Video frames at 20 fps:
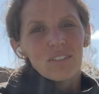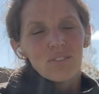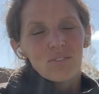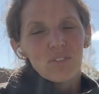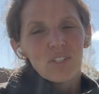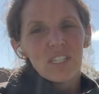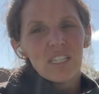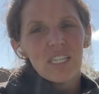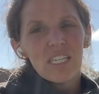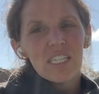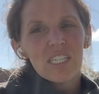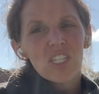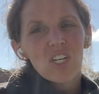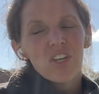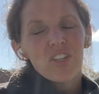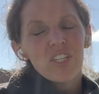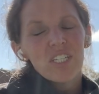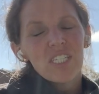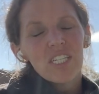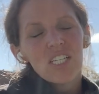Release
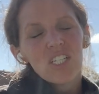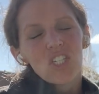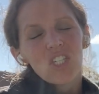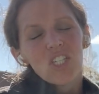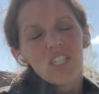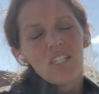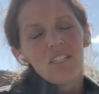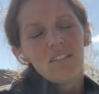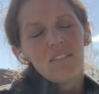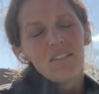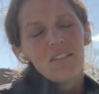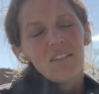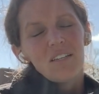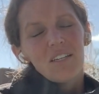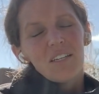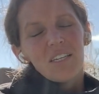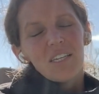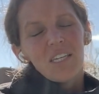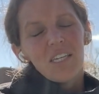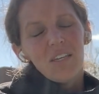all the tension,
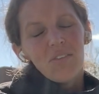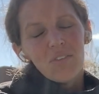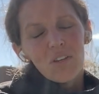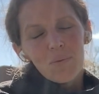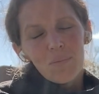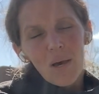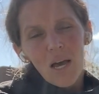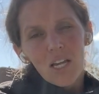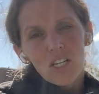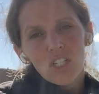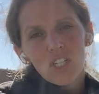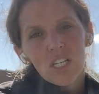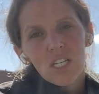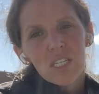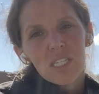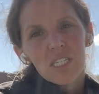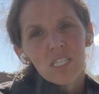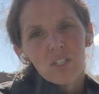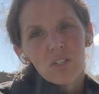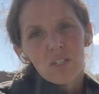even imagining it
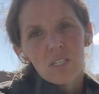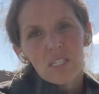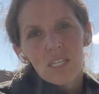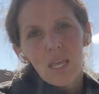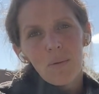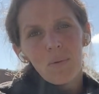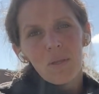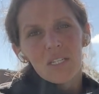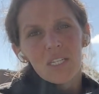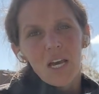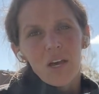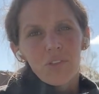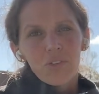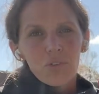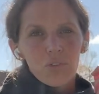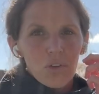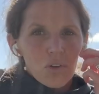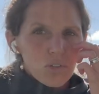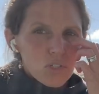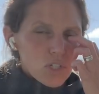still escaping down
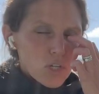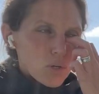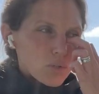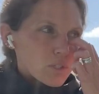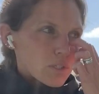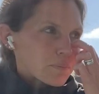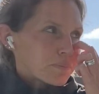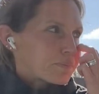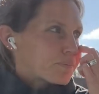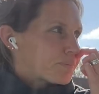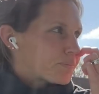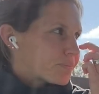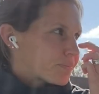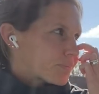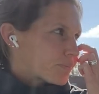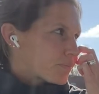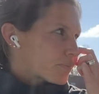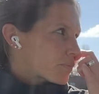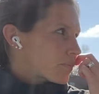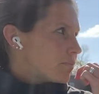through those toes.
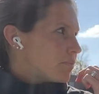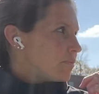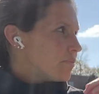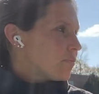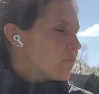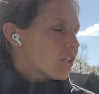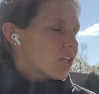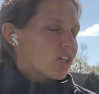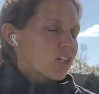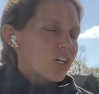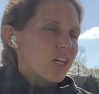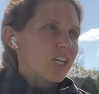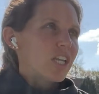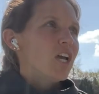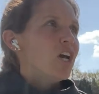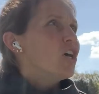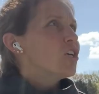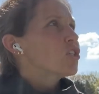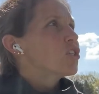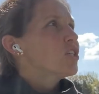Good.
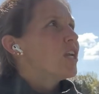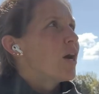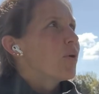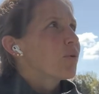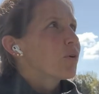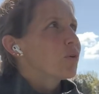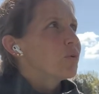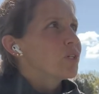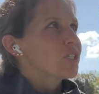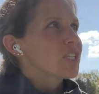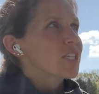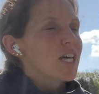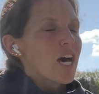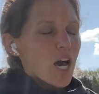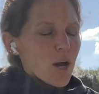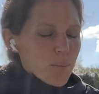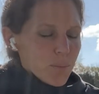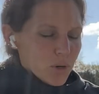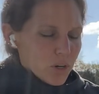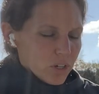So now we're going to the
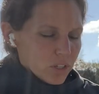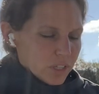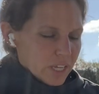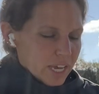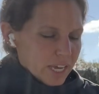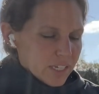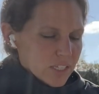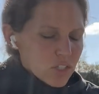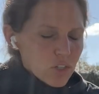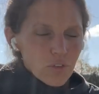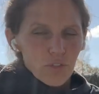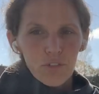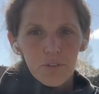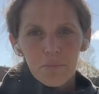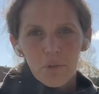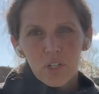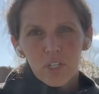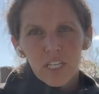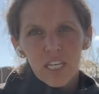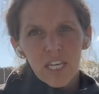upper leg. So from
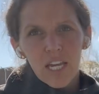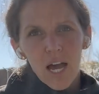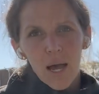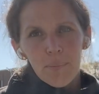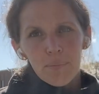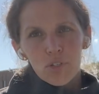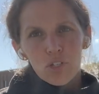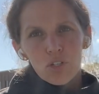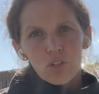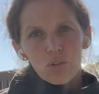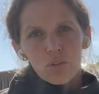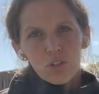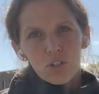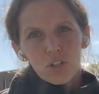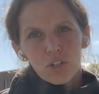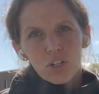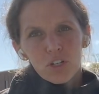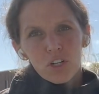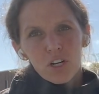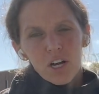your knee up to
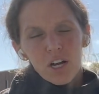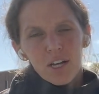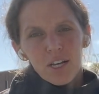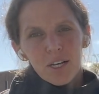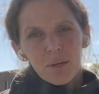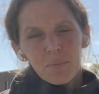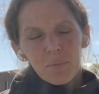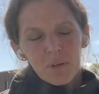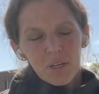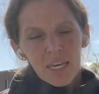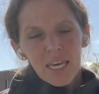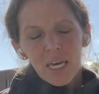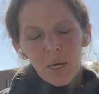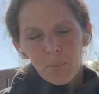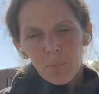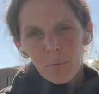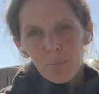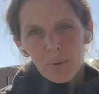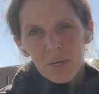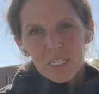your
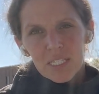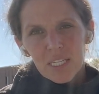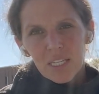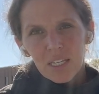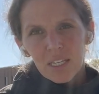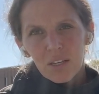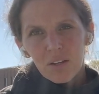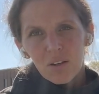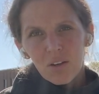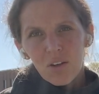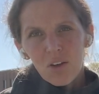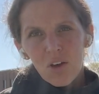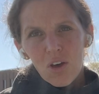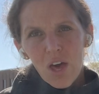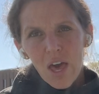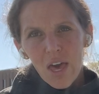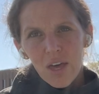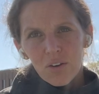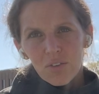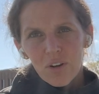hip, basically.
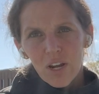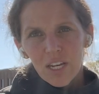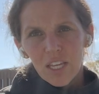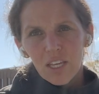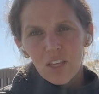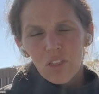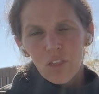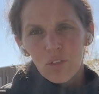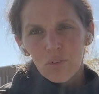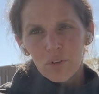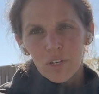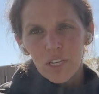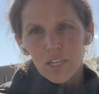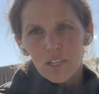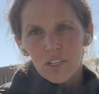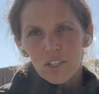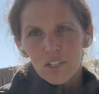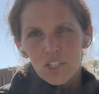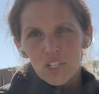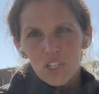And ready? 3,
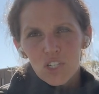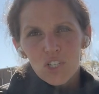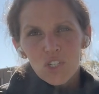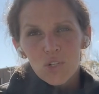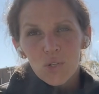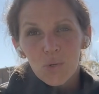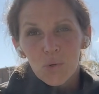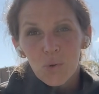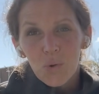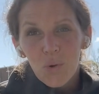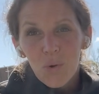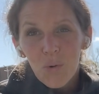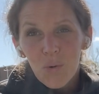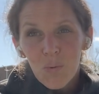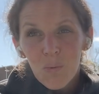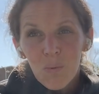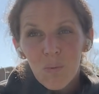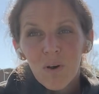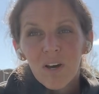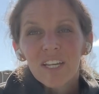2,
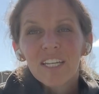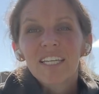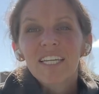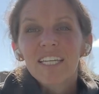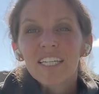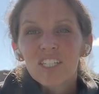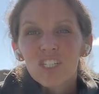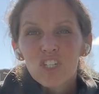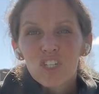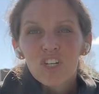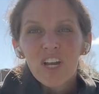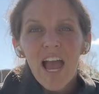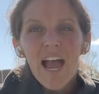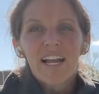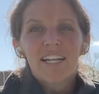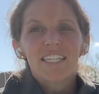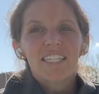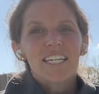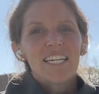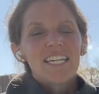1,
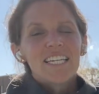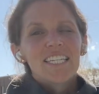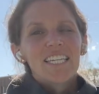contract.